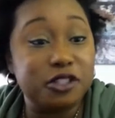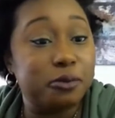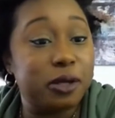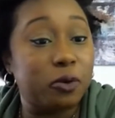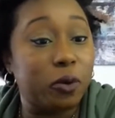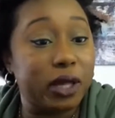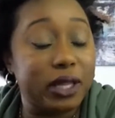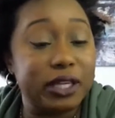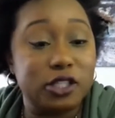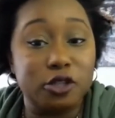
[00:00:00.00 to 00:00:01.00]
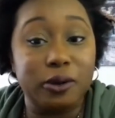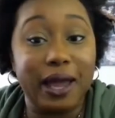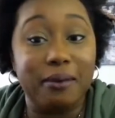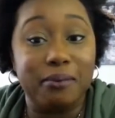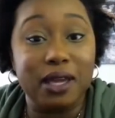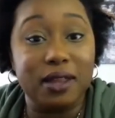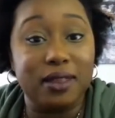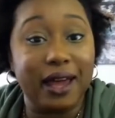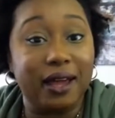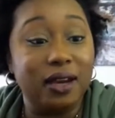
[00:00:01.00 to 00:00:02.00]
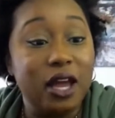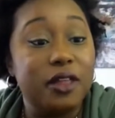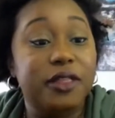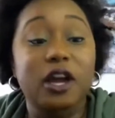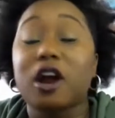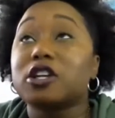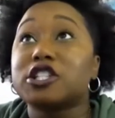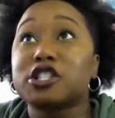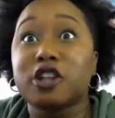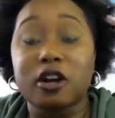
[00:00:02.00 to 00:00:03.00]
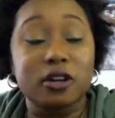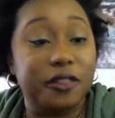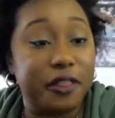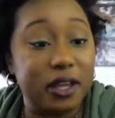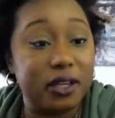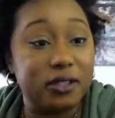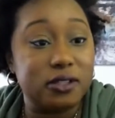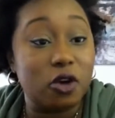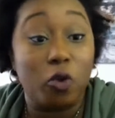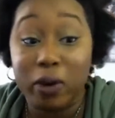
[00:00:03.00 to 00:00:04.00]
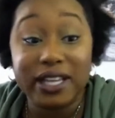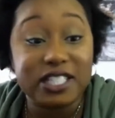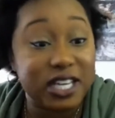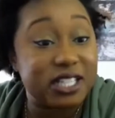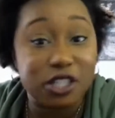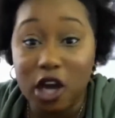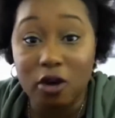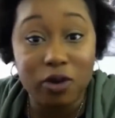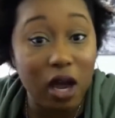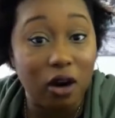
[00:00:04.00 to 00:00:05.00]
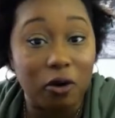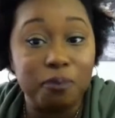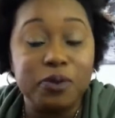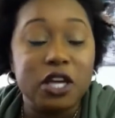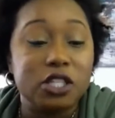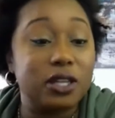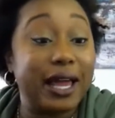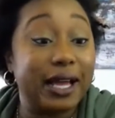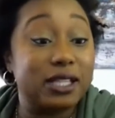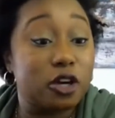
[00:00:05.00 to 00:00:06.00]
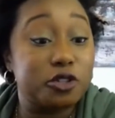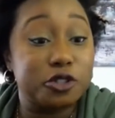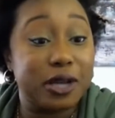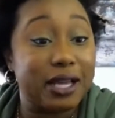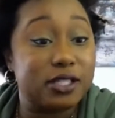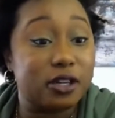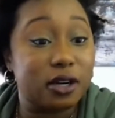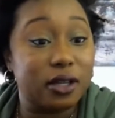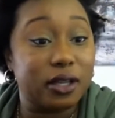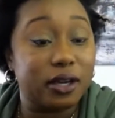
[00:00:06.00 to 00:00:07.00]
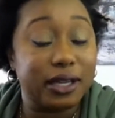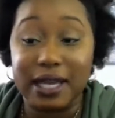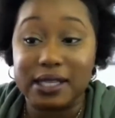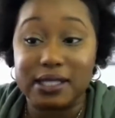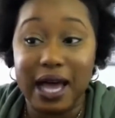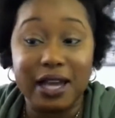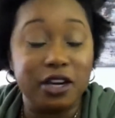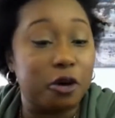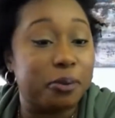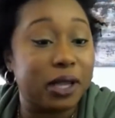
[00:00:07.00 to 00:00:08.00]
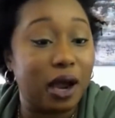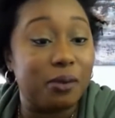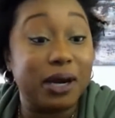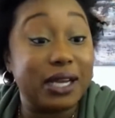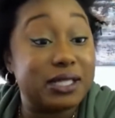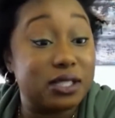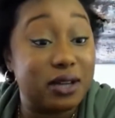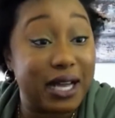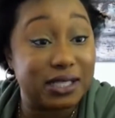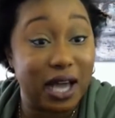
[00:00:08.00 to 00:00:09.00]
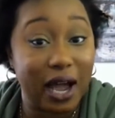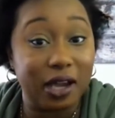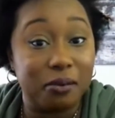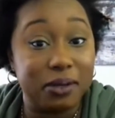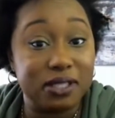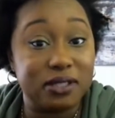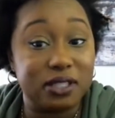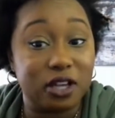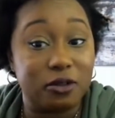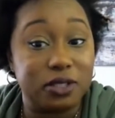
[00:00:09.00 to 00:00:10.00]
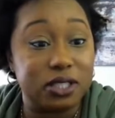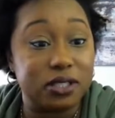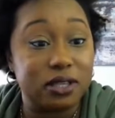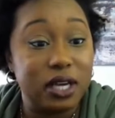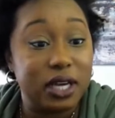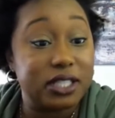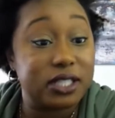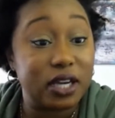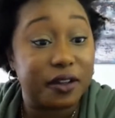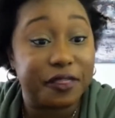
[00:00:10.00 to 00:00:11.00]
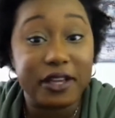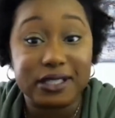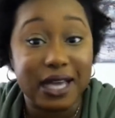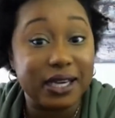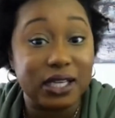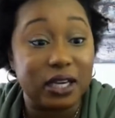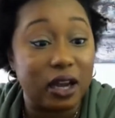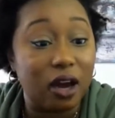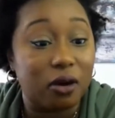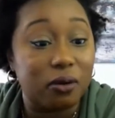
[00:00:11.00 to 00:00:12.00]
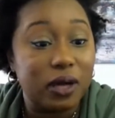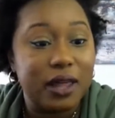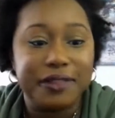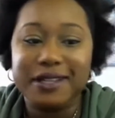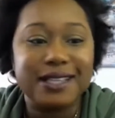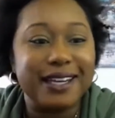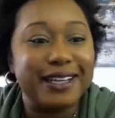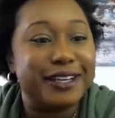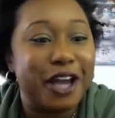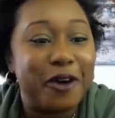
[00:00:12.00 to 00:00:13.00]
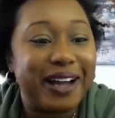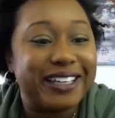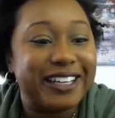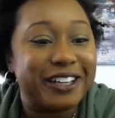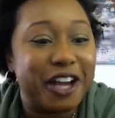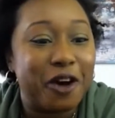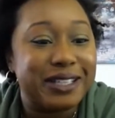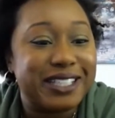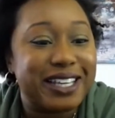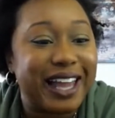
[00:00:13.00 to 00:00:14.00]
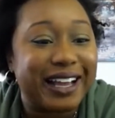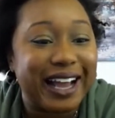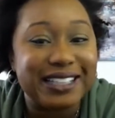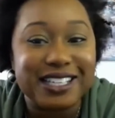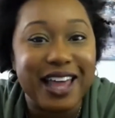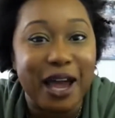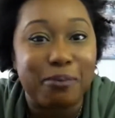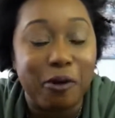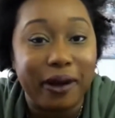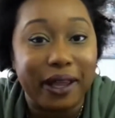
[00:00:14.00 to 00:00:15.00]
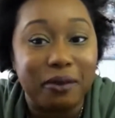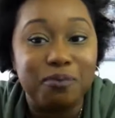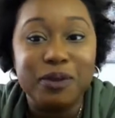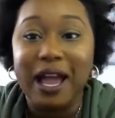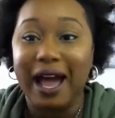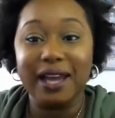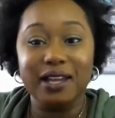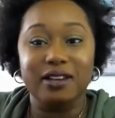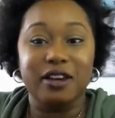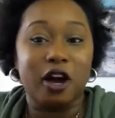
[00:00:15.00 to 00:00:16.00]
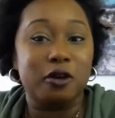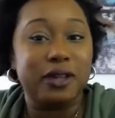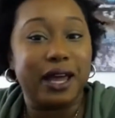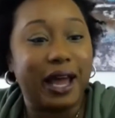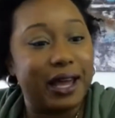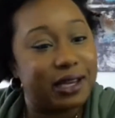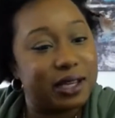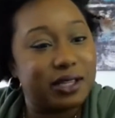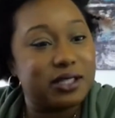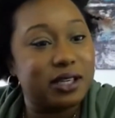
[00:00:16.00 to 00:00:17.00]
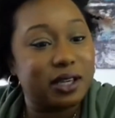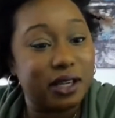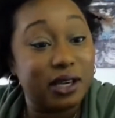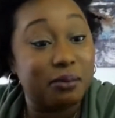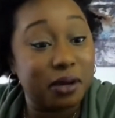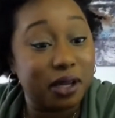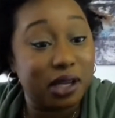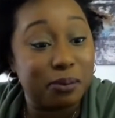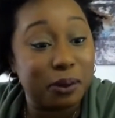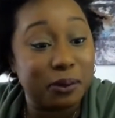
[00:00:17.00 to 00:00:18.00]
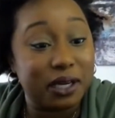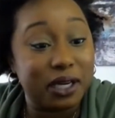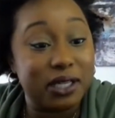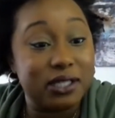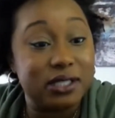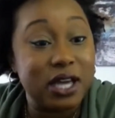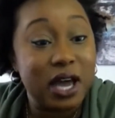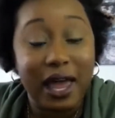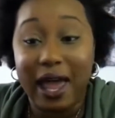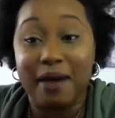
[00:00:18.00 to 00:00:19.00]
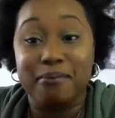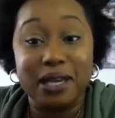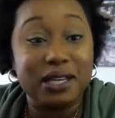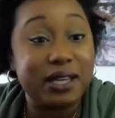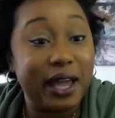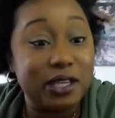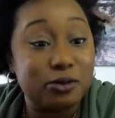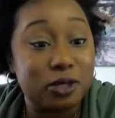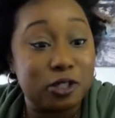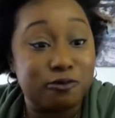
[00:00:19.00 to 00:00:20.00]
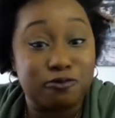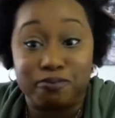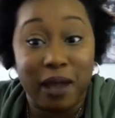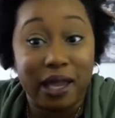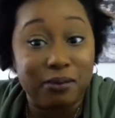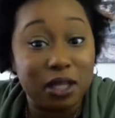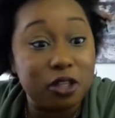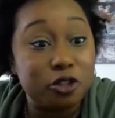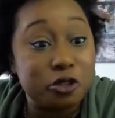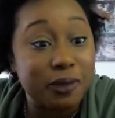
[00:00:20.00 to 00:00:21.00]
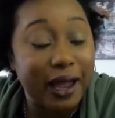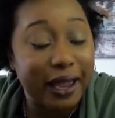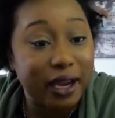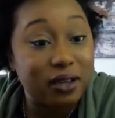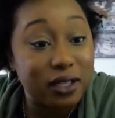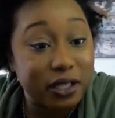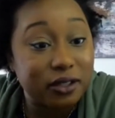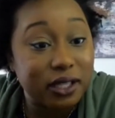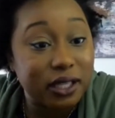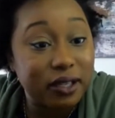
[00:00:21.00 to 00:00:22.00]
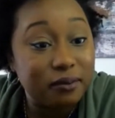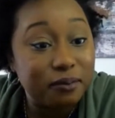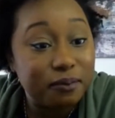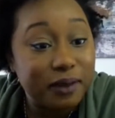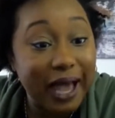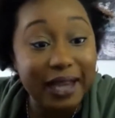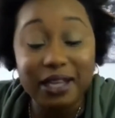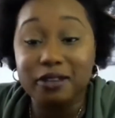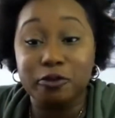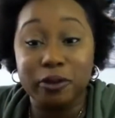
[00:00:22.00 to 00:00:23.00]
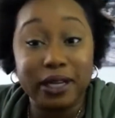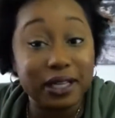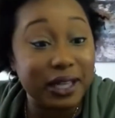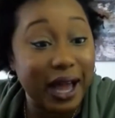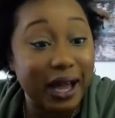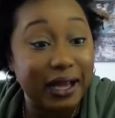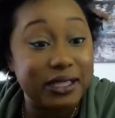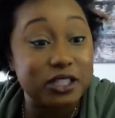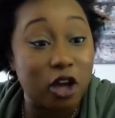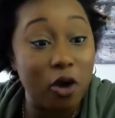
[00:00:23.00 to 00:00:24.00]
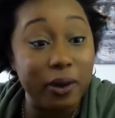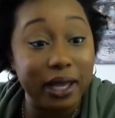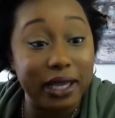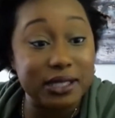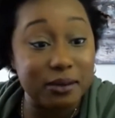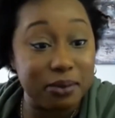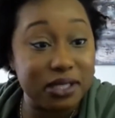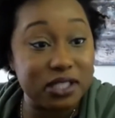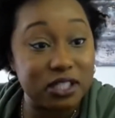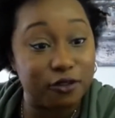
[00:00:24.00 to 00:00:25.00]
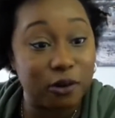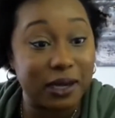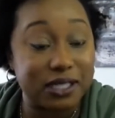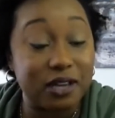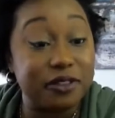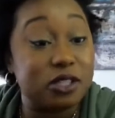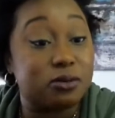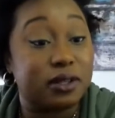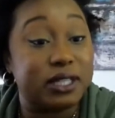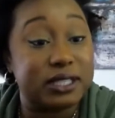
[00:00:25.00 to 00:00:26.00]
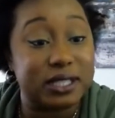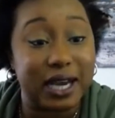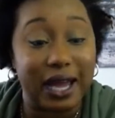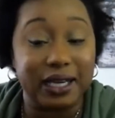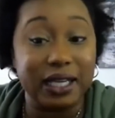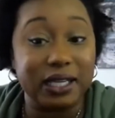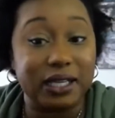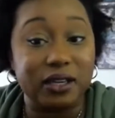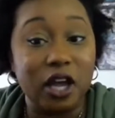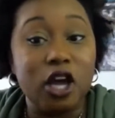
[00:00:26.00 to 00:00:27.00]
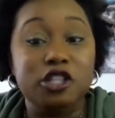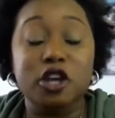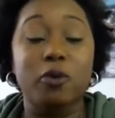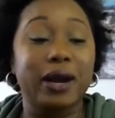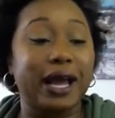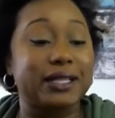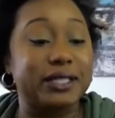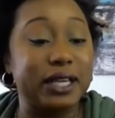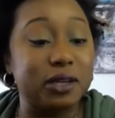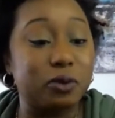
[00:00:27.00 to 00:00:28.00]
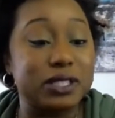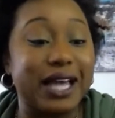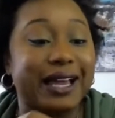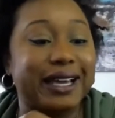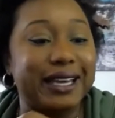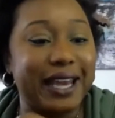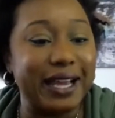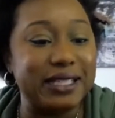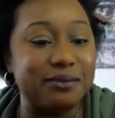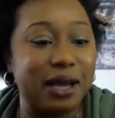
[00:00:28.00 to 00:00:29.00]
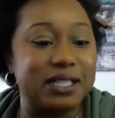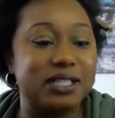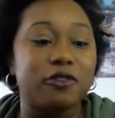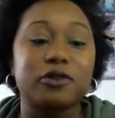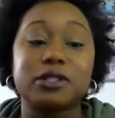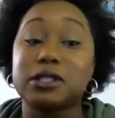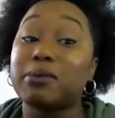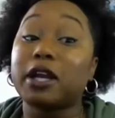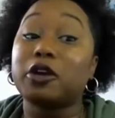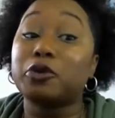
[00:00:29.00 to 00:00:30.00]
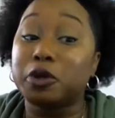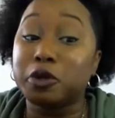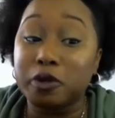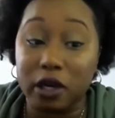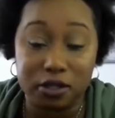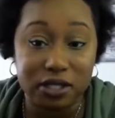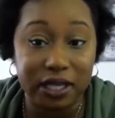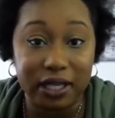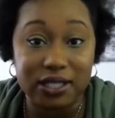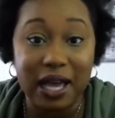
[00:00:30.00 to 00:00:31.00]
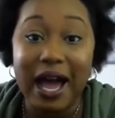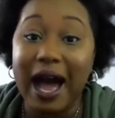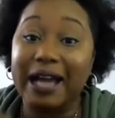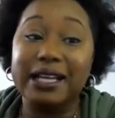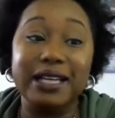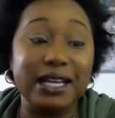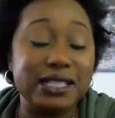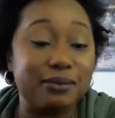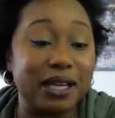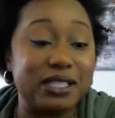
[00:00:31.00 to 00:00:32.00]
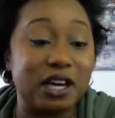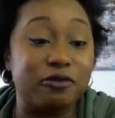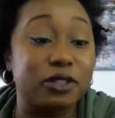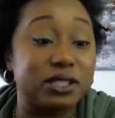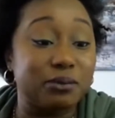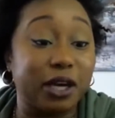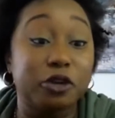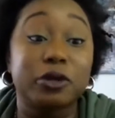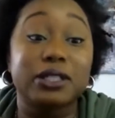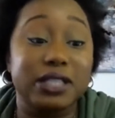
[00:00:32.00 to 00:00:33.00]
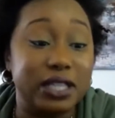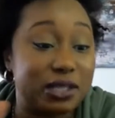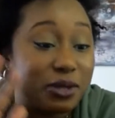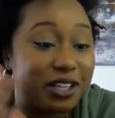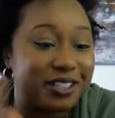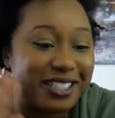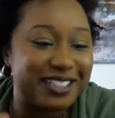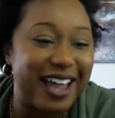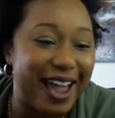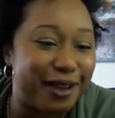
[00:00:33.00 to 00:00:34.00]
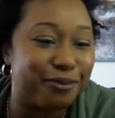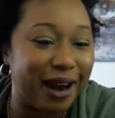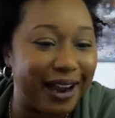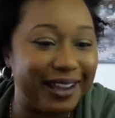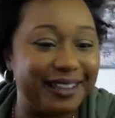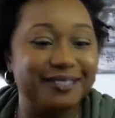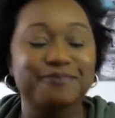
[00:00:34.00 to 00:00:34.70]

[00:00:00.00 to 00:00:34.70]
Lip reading: to be willing to admit that there are certain things we just don't know. So like I told you guys earlier, yes, I know PR, but I still had to hire business coaches because there are things I didn't know. Things I didn't know until I got to that point. I didn't know that I needed to get a bookkeeper because admin days were making me lose my hair, literally. I didn't realize going into business for myself, these were things that I needed. So what I did was I connected myself with somebody who knew those things. I connected myself with somebody who could teach me those things. Hey, Brian.